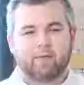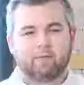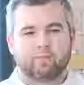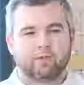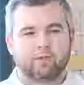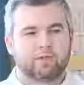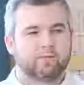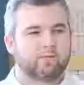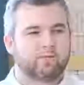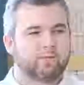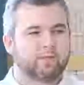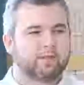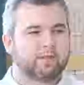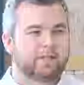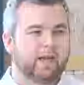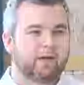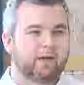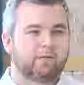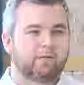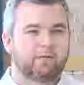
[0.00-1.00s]
which
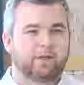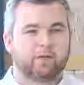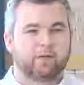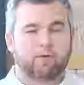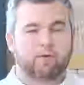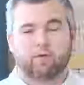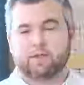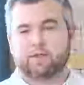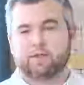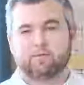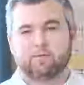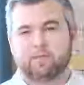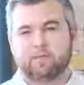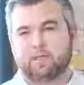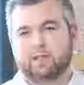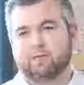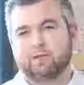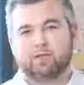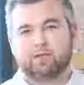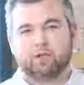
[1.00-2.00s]
influence how what
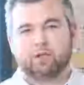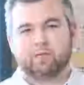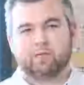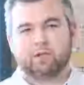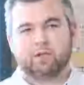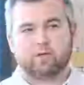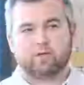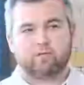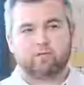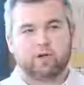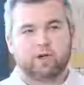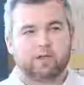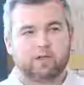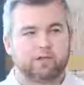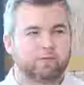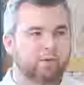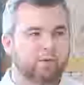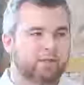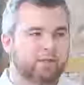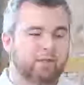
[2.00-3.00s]
TV show we're going to
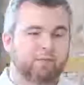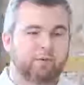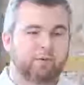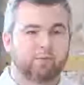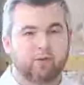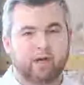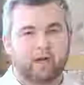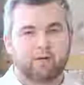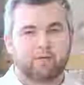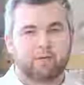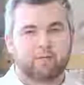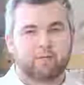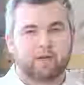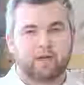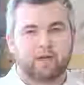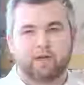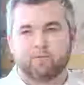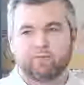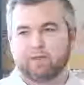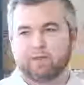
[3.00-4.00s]
watch, what type of bread we
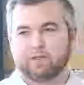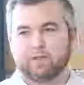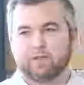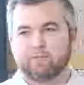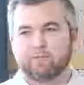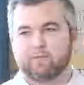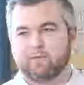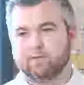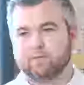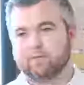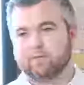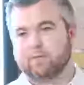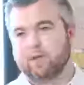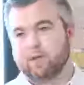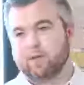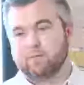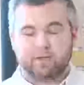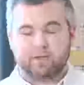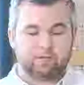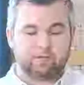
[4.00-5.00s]
buy, what type of
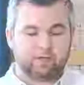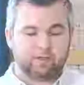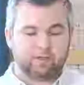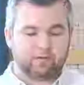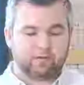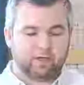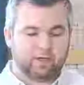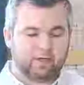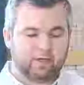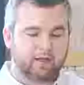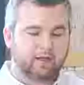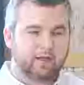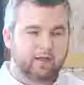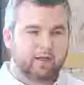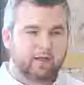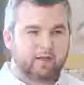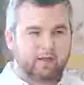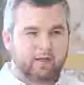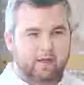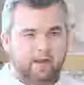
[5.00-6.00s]
beer we drink.
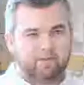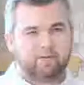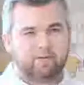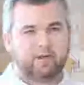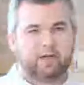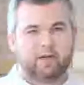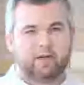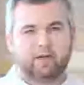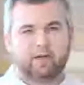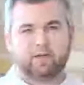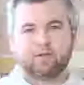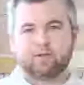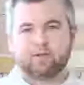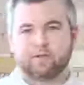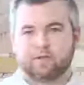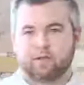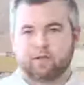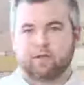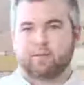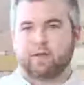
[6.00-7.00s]
Everything here,
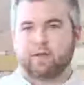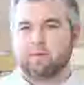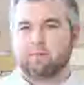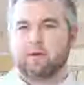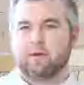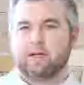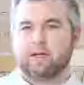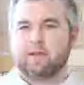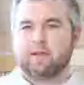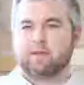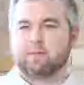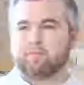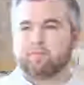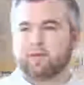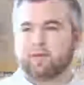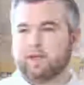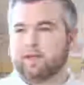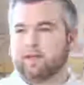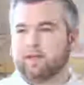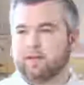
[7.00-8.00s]
there's a certain amount of bias in
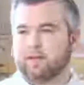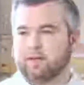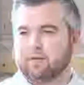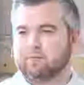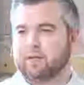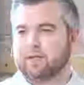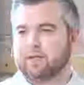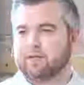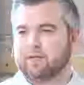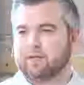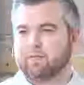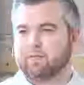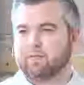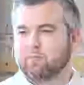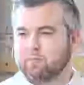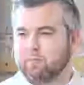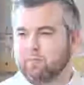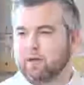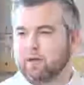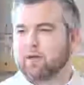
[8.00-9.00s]
play, and based on
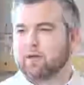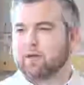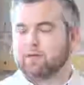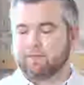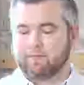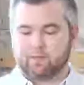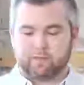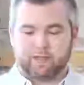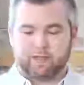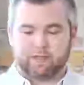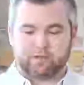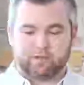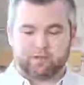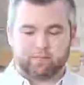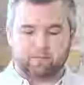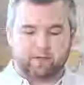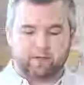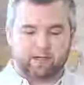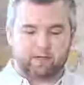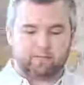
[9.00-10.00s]
what kind of information you're
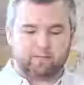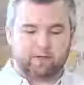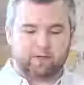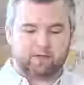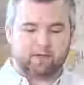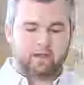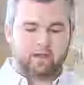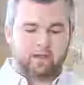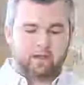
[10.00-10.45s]
playing with.